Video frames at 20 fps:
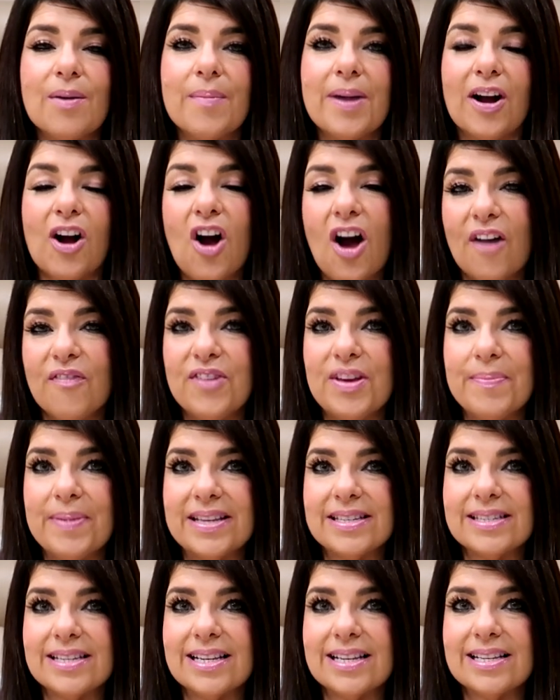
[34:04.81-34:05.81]
are my coffee
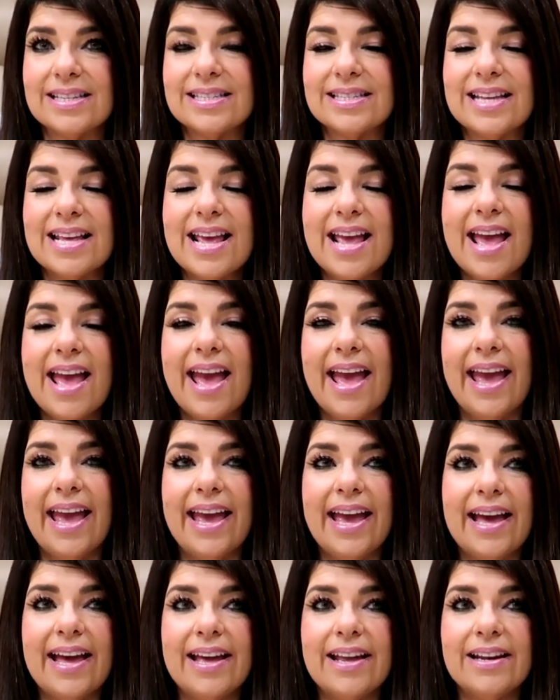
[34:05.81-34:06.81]
business,
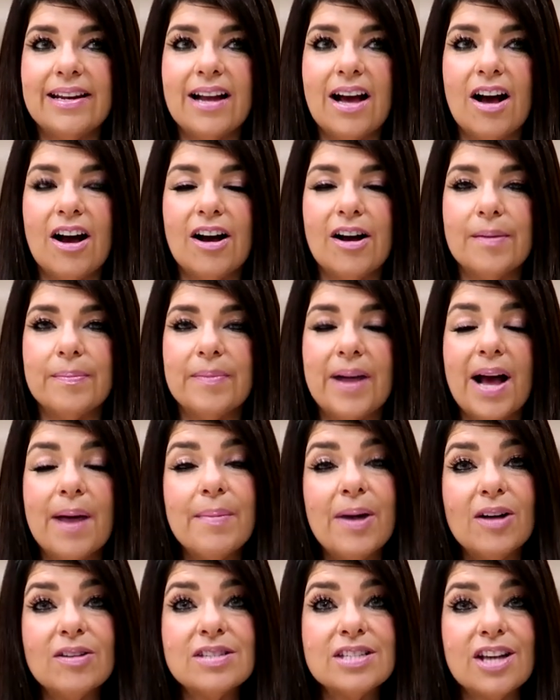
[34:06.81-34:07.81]
and
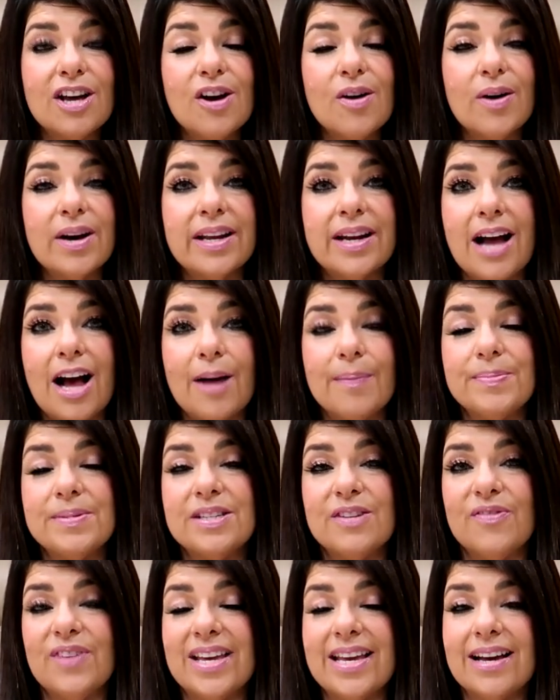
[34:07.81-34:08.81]
I'm also an
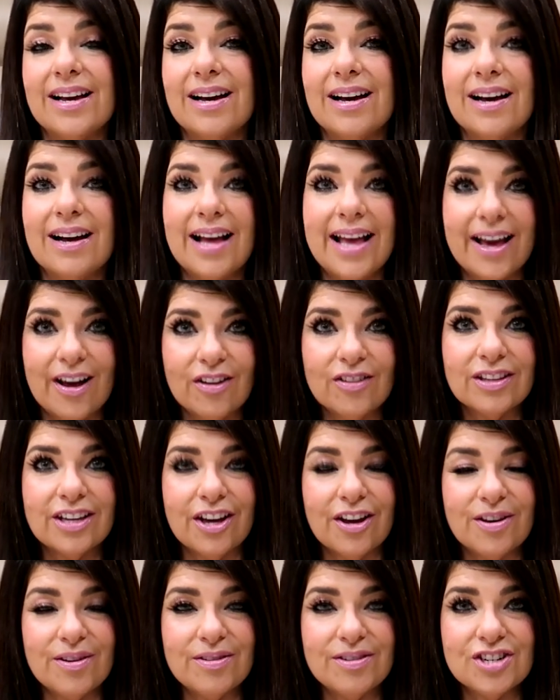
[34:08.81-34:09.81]
Optavia health
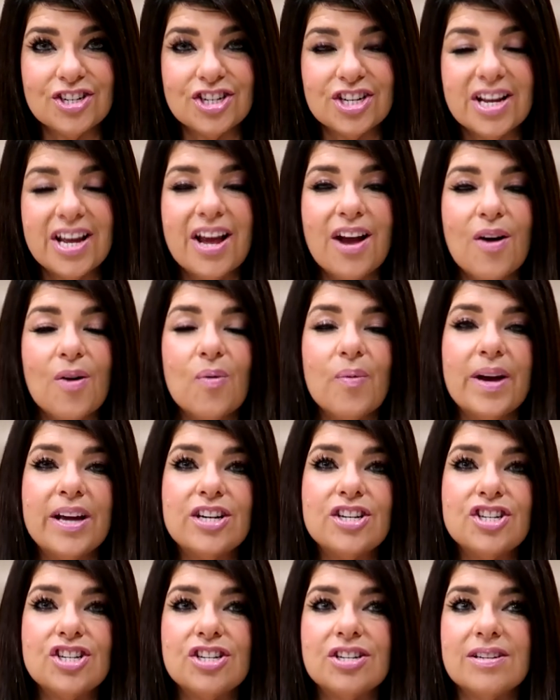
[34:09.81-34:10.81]
coach,
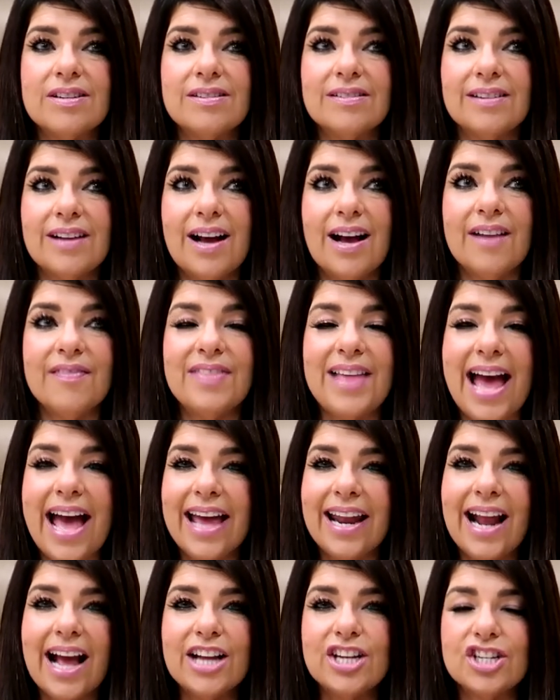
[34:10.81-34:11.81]
which
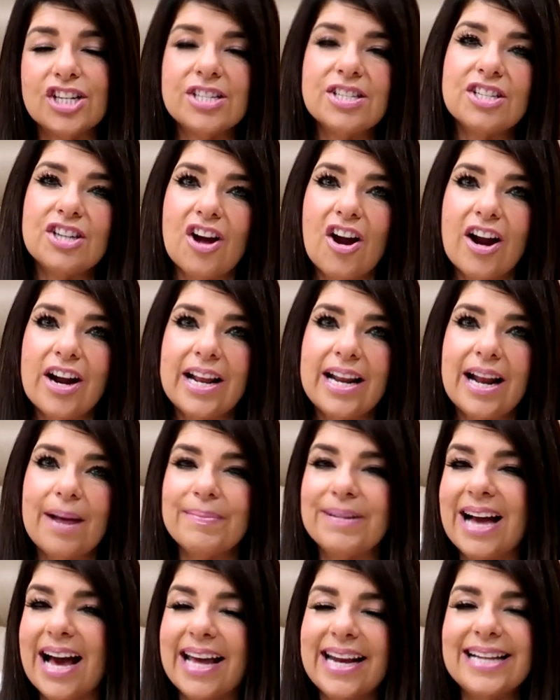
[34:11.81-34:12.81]
that I just started.
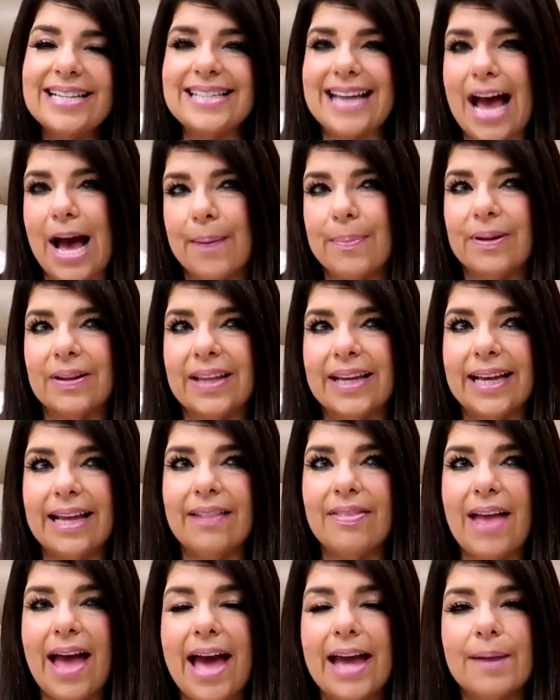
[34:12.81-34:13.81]
I'm kind of dabbling
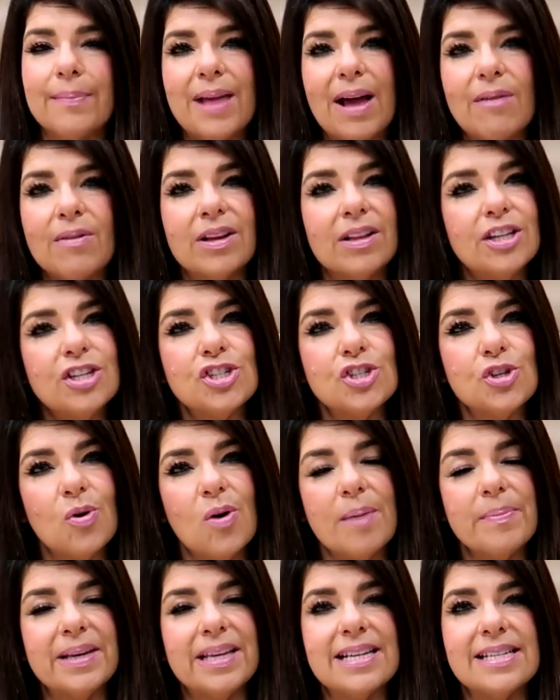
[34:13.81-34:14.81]
in that. I'm not really sure
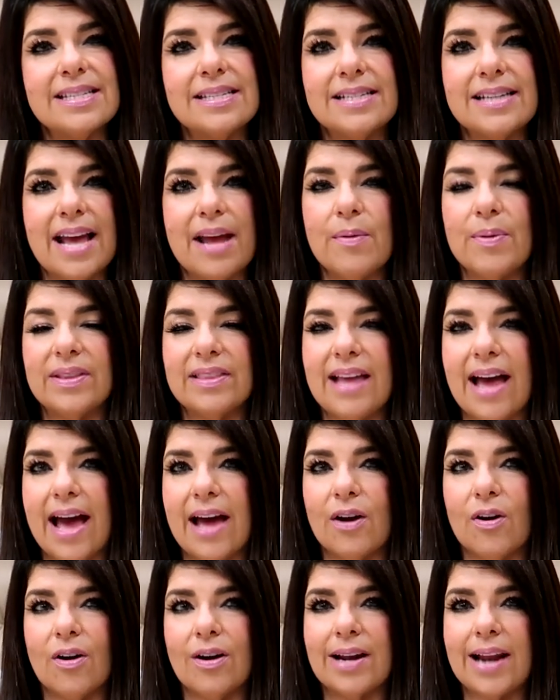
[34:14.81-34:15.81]
I'm gonna stay with
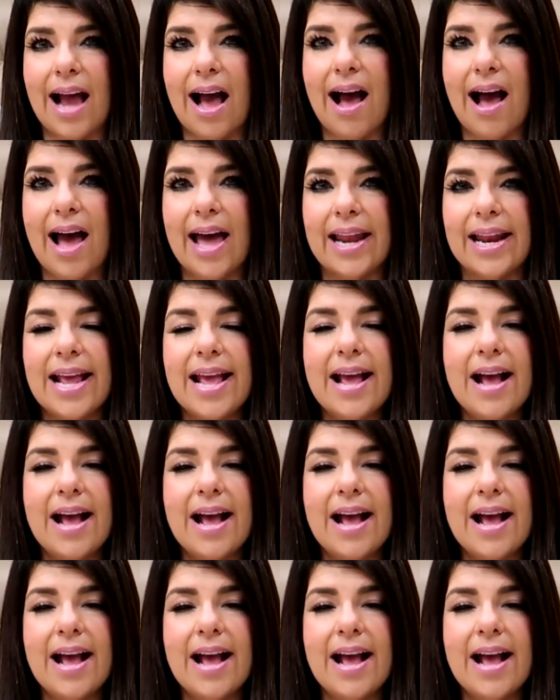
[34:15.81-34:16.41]
that or not.